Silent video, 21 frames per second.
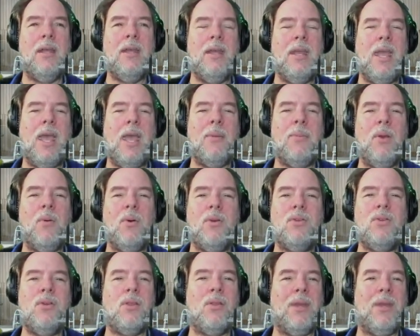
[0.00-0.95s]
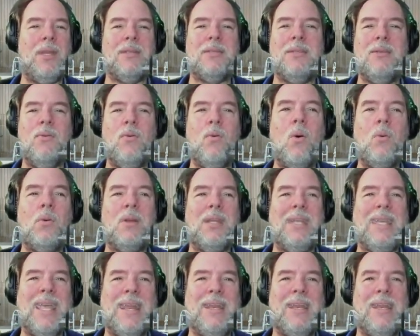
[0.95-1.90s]
Admin123 won't
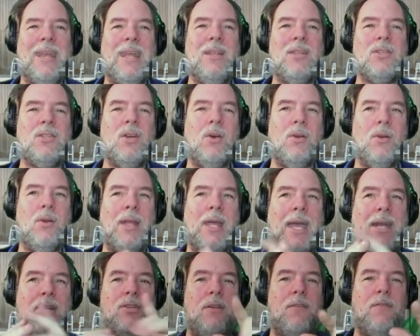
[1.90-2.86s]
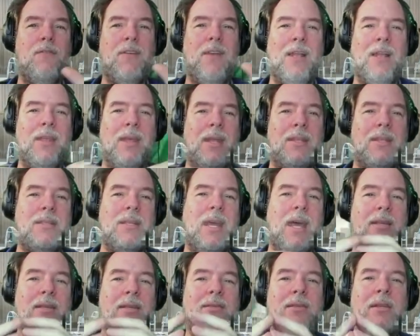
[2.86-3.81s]
get it in, so it will actually fail that
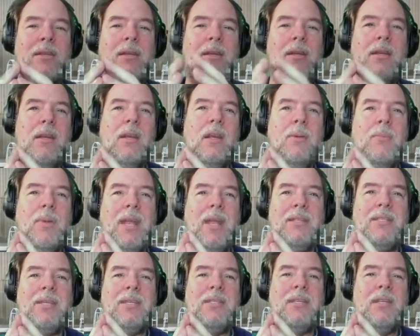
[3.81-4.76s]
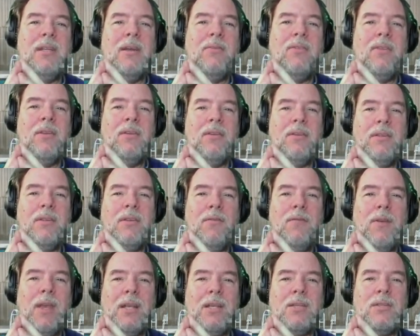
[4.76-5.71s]
test. But that's easy enough to
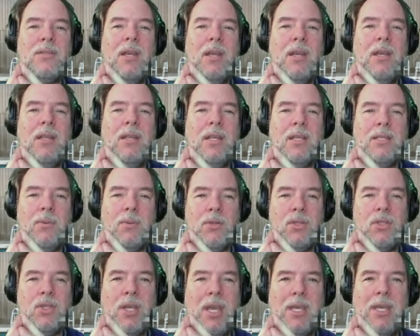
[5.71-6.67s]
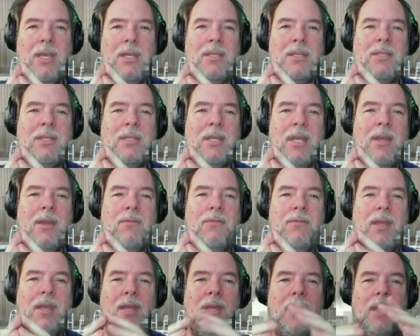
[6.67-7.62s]
fix. This one's checking to see if
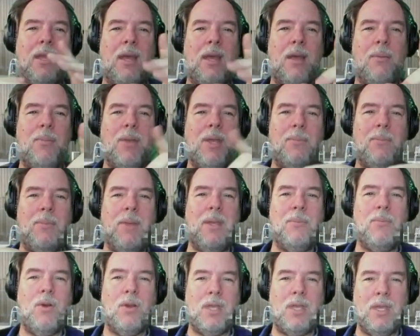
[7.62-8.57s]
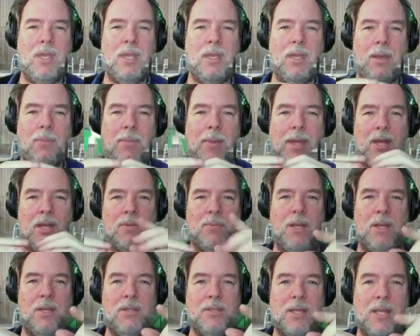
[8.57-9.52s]
the B&B booking
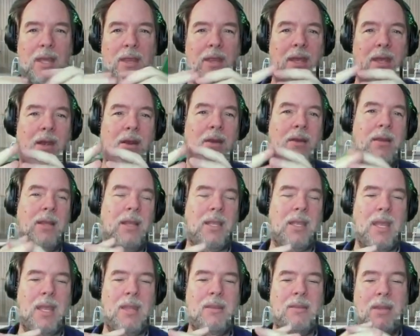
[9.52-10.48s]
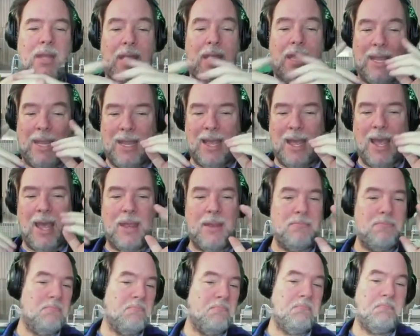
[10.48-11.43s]
management is on there. Again,
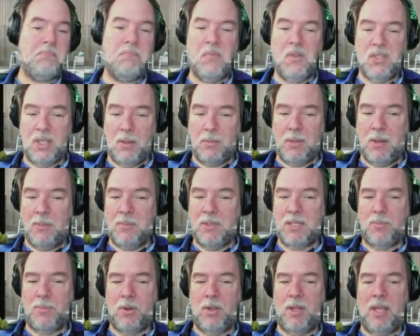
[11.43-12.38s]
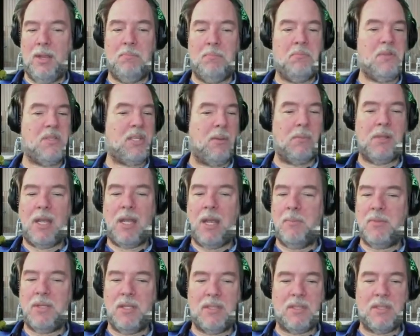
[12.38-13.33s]
AI, sometimes it's brilliant,
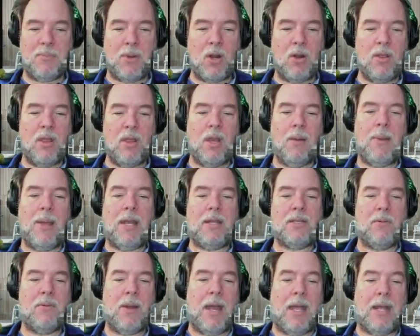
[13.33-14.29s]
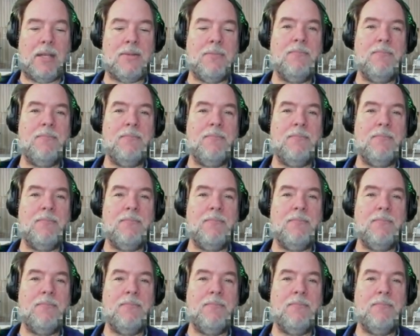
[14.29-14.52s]
sometimes it's smarter than a box of rocks.